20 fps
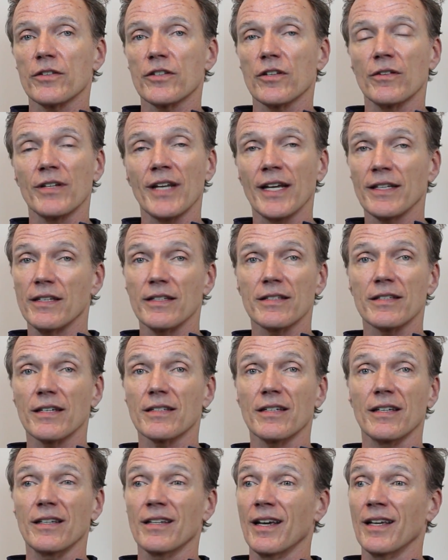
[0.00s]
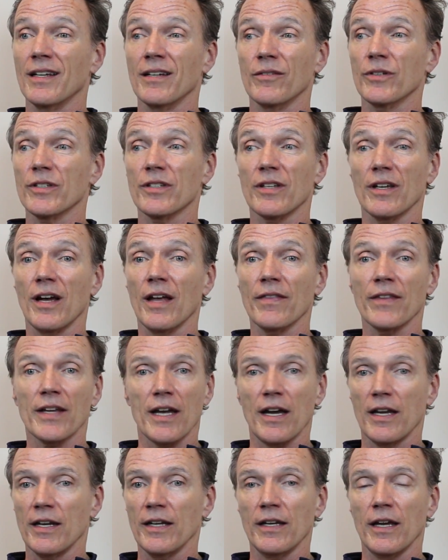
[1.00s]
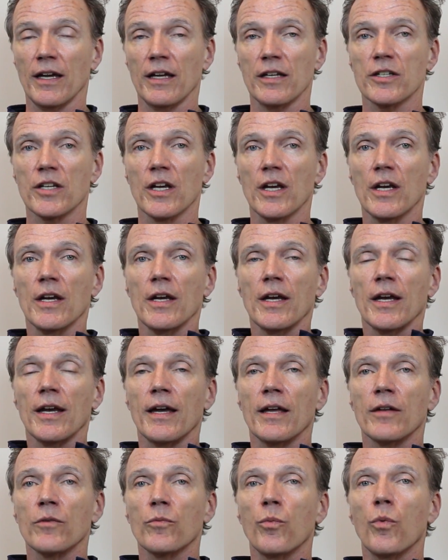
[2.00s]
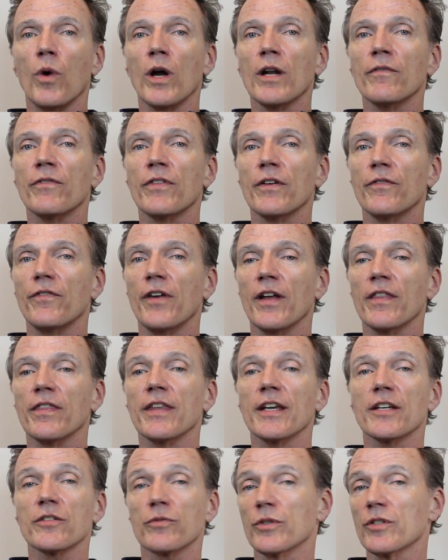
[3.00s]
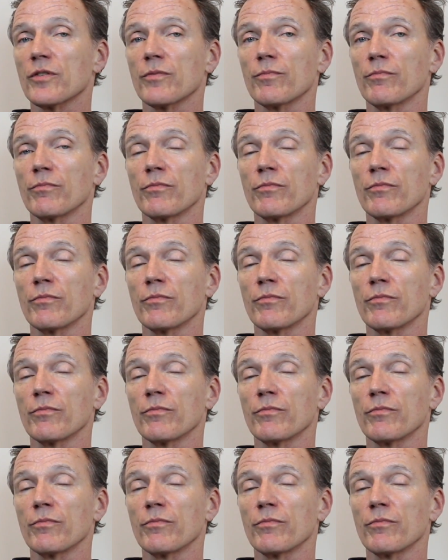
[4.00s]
So in 1969 it was on the cutting edge, and one of the fun things was